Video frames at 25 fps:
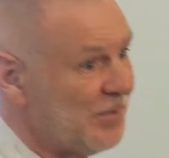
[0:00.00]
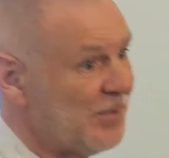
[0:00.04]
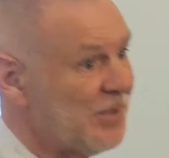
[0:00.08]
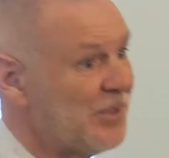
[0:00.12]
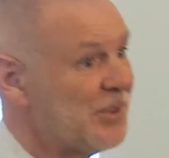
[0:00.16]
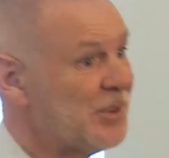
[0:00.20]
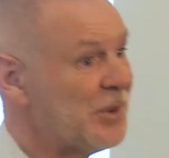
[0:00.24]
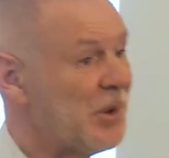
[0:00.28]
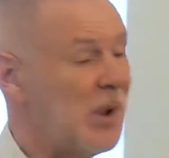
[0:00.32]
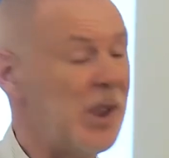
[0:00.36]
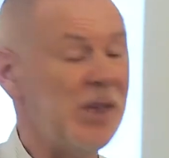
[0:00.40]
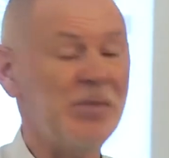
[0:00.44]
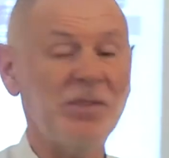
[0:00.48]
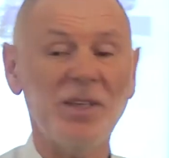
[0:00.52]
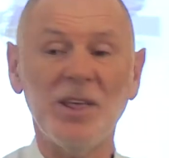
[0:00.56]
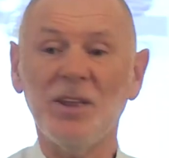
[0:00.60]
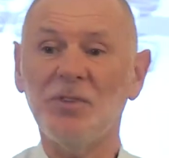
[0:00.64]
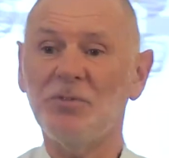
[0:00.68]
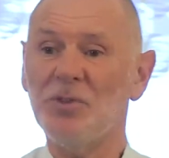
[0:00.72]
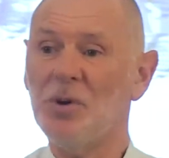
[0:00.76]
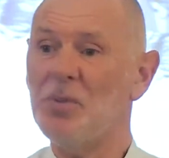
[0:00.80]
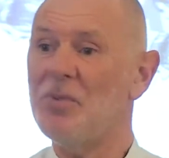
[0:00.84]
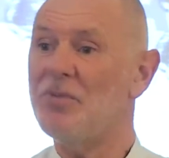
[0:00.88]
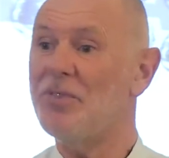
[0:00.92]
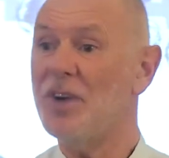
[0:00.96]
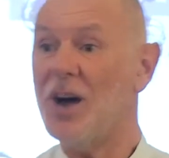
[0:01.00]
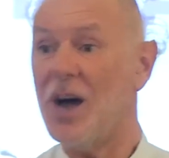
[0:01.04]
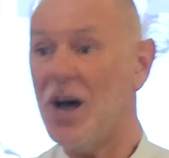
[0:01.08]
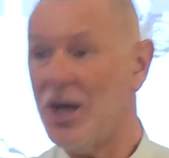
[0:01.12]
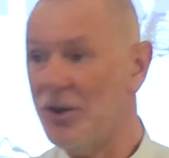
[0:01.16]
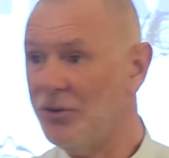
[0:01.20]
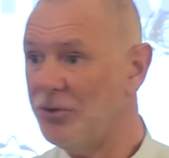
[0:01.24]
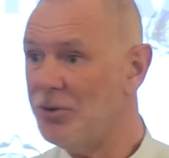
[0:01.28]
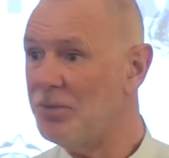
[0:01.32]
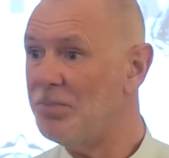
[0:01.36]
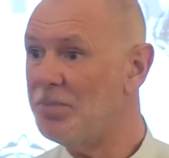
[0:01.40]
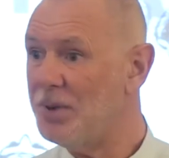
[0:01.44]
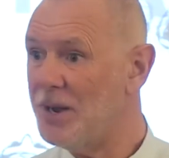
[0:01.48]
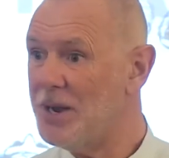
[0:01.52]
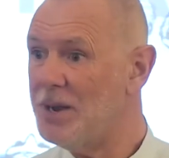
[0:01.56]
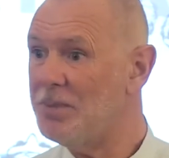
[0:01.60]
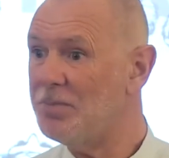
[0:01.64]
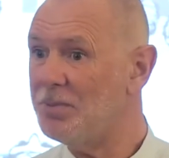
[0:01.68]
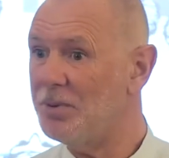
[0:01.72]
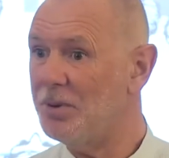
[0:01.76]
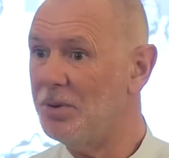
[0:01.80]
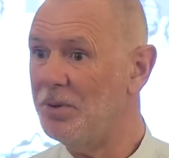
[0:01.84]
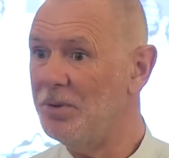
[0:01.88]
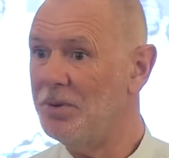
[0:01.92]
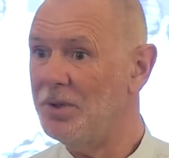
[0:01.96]
So even in a room of 100
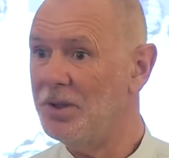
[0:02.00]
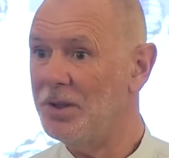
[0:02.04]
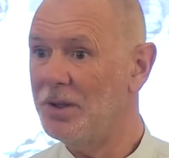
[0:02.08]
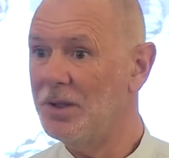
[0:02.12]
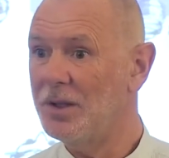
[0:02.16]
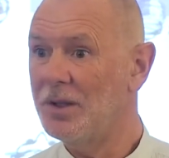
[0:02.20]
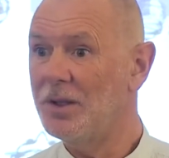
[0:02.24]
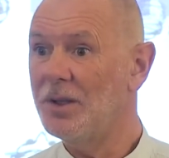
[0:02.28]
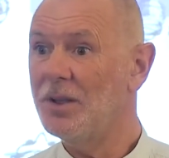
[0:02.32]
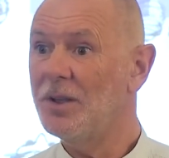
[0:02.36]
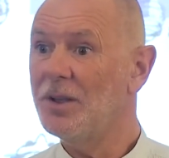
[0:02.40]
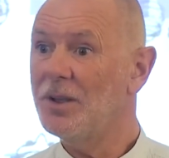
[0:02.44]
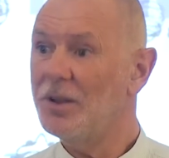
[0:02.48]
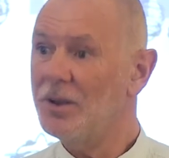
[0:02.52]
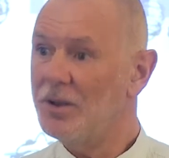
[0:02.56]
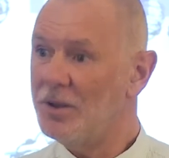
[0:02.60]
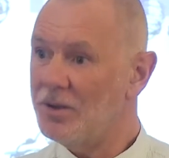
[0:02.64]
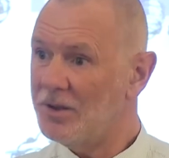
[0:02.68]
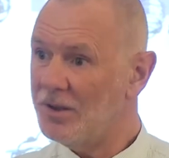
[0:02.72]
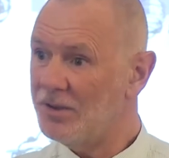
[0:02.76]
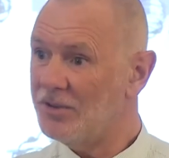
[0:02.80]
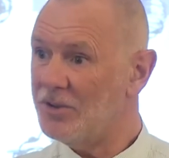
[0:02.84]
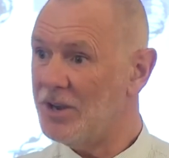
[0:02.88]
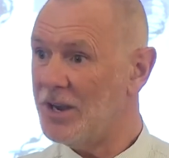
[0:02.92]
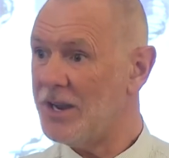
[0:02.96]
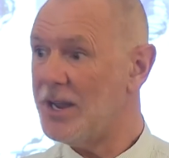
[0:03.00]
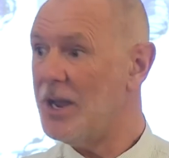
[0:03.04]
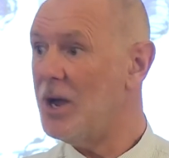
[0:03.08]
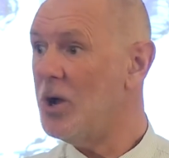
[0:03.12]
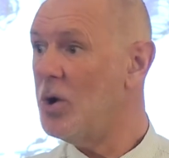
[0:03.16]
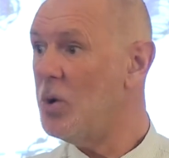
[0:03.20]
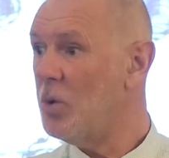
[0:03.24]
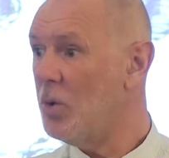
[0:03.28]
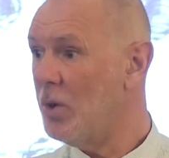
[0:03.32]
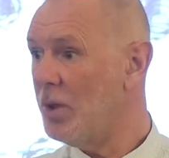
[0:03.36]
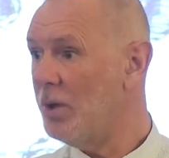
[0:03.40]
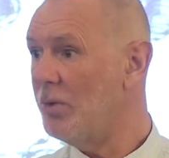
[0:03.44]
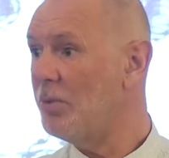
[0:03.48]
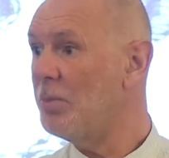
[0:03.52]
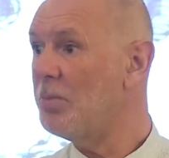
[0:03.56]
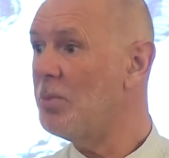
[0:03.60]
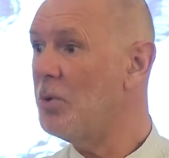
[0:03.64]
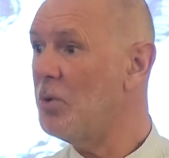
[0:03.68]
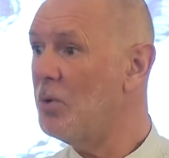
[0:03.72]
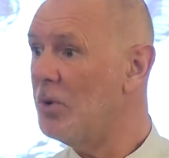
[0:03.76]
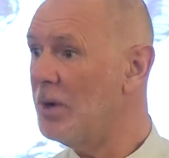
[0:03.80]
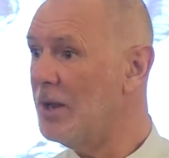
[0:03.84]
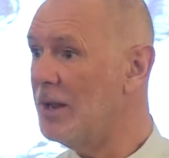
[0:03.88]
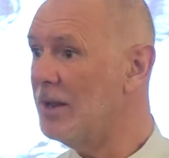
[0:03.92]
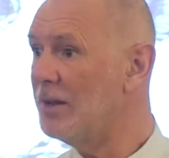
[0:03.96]
people, you can check out who are the
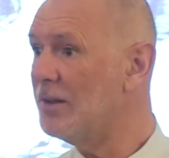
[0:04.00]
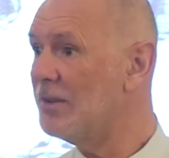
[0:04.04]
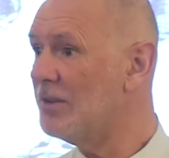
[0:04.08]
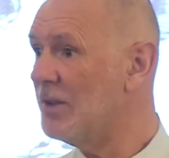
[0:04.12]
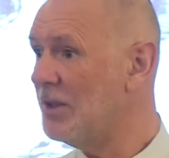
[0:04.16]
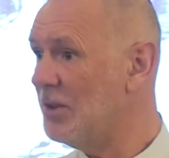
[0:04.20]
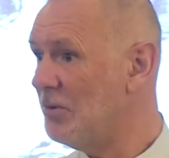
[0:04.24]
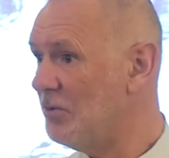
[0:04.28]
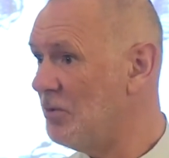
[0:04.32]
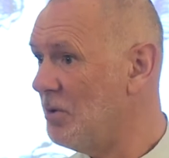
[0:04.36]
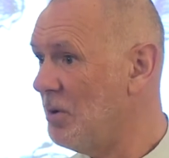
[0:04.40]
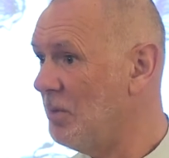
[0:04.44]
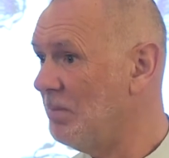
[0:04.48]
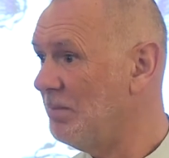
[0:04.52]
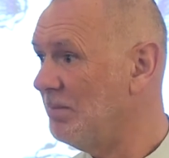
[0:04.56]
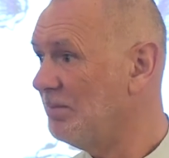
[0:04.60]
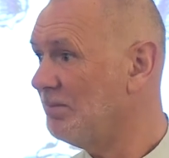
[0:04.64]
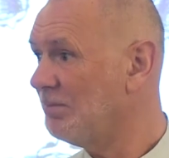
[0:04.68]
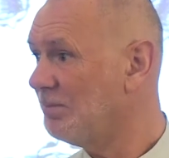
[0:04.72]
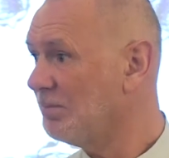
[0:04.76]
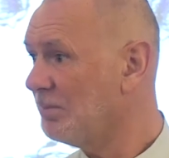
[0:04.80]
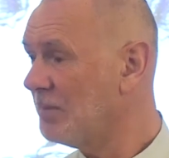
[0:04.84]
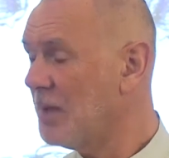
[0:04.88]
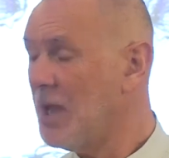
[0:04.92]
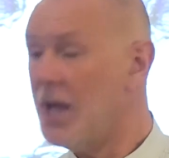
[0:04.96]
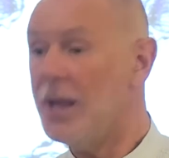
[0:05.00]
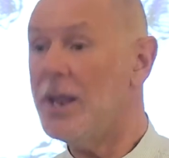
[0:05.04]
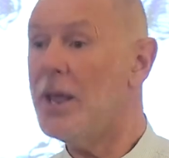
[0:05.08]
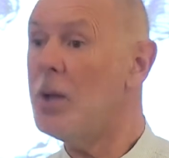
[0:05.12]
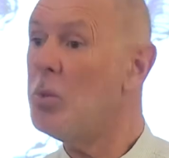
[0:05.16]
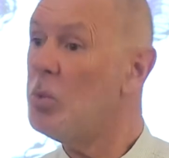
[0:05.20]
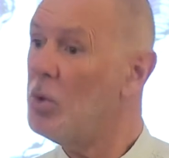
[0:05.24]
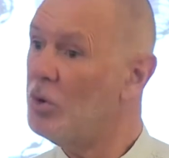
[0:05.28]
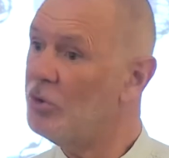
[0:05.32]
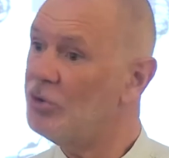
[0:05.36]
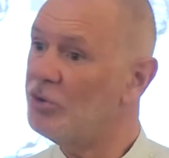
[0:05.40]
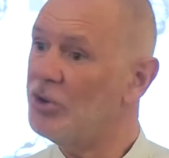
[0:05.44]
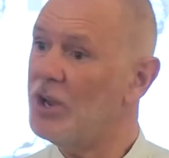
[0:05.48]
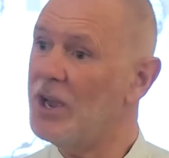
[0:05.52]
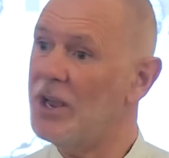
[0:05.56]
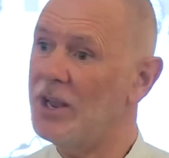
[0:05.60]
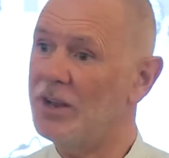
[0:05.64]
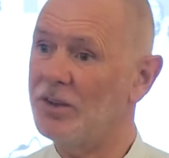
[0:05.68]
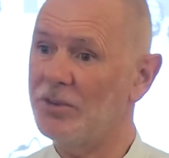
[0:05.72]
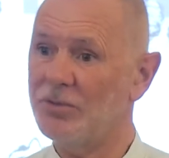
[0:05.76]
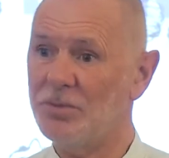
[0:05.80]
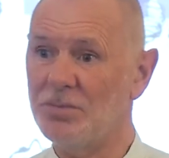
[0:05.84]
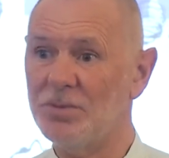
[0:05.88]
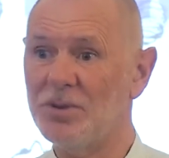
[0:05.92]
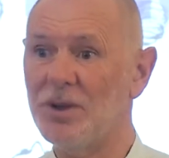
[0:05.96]
rapport leaders in the room. And they will
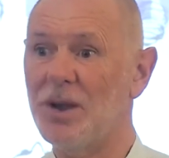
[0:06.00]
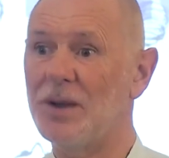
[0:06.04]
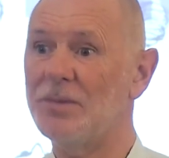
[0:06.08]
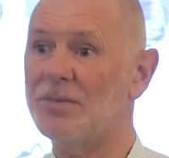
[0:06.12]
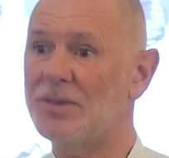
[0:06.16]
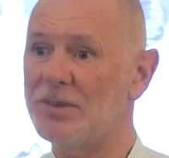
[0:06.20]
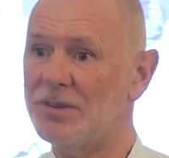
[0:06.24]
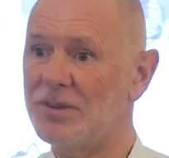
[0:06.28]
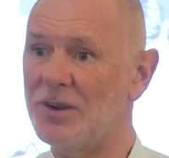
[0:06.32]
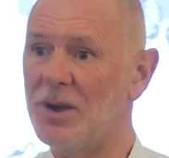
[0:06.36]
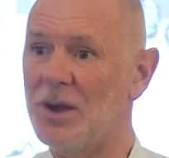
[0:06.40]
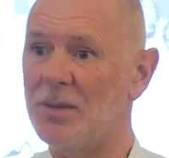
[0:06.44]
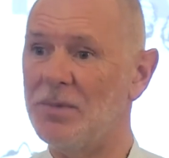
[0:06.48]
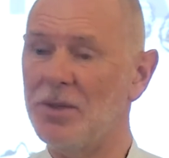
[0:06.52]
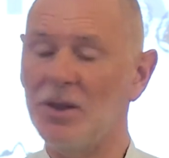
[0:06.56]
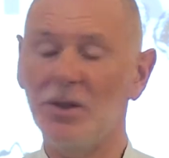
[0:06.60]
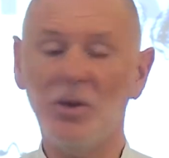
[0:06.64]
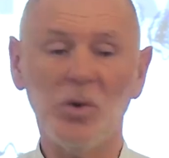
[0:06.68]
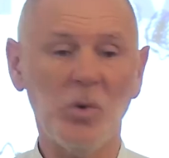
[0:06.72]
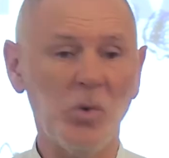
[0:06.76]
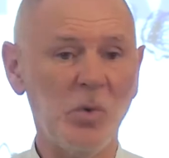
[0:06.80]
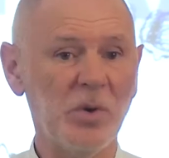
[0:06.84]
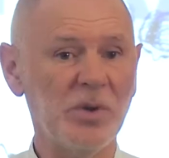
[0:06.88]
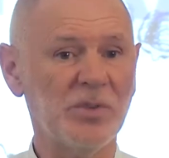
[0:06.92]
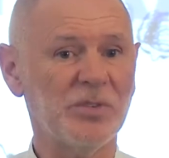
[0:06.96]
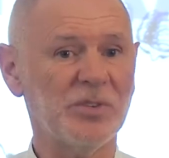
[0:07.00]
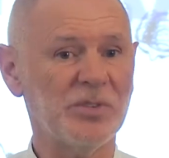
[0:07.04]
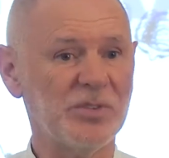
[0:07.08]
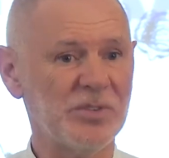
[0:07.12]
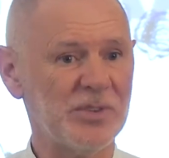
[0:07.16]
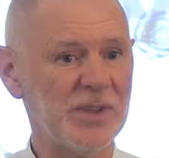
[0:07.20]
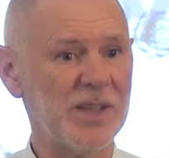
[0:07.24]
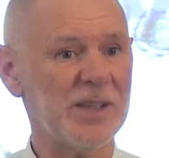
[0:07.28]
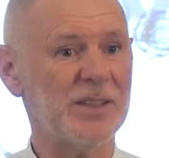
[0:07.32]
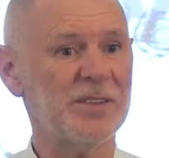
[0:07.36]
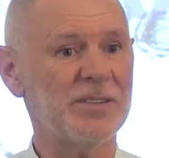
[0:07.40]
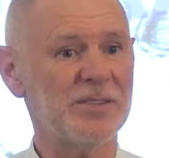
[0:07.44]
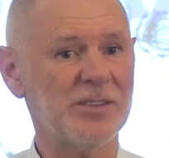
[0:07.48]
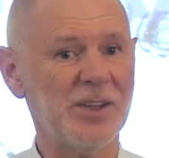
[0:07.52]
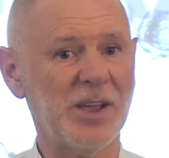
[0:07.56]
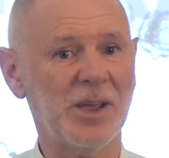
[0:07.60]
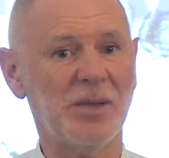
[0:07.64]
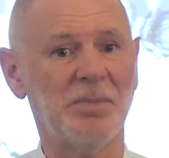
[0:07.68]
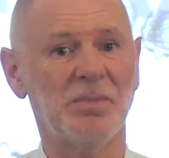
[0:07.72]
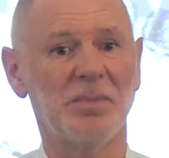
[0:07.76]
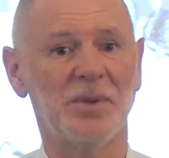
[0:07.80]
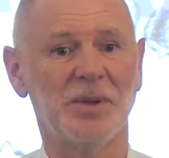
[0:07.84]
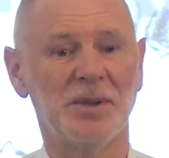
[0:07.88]
change from time to time. They don't always just stay the same.